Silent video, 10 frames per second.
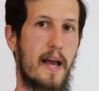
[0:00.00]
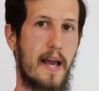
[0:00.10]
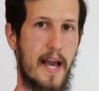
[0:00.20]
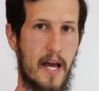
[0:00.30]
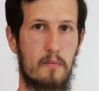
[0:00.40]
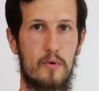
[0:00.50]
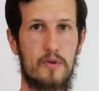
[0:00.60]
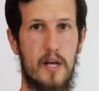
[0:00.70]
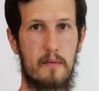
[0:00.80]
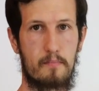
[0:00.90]

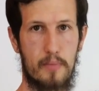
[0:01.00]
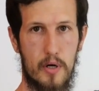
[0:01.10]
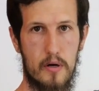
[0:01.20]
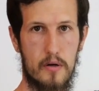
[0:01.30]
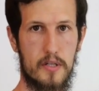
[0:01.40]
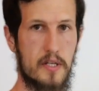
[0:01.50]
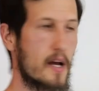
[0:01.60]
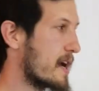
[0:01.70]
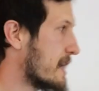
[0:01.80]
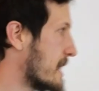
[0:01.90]
animals and birds
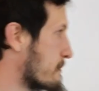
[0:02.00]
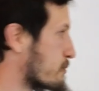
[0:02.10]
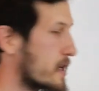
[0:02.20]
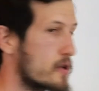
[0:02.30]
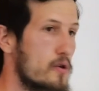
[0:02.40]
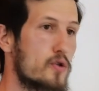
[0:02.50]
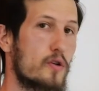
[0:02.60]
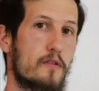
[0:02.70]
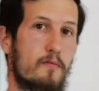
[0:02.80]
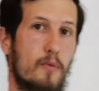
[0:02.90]
can bring
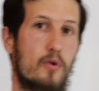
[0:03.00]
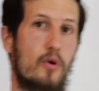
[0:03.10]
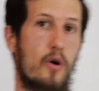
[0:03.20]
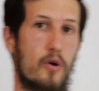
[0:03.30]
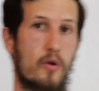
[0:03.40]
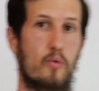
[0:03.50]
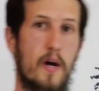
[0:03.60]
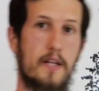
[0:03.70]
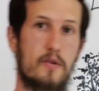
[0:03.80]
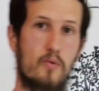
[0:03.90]
nutrients from a longer
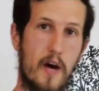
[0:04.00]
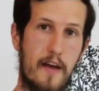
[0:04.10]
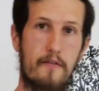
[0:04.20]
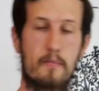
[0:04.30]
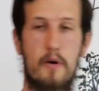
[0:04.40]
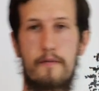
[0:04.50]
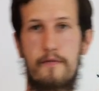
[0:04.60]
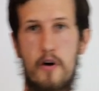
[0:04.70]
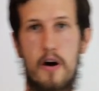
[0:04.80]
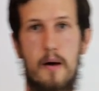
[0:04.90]
ways away from our
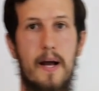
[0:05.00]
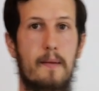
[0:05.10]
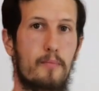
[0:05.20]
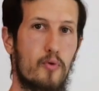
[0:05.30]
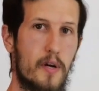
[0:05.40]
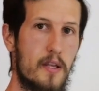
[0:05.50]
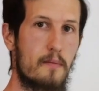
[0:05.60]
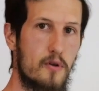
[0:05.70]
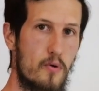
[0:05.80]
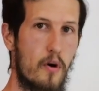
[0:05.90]
farm and bring them
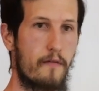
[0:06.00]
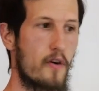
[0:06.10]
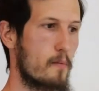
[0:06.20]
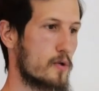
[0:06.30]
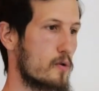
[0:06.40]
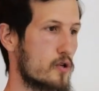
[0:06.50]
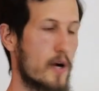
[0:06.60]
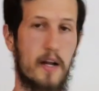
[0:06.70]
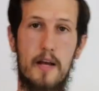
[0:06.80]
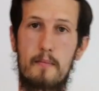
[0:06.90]
to our farm. So
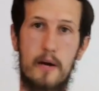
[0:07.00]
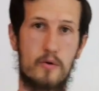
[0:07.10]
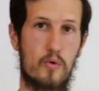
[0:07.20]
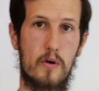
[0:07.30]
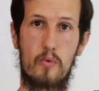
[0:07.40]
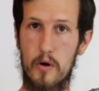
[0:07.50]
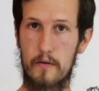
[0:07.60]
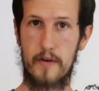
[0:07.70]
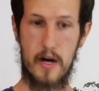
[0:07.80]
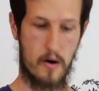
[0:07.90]
attracting migratory
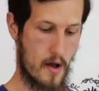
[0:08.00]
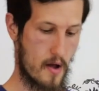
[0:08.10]
waterfowl,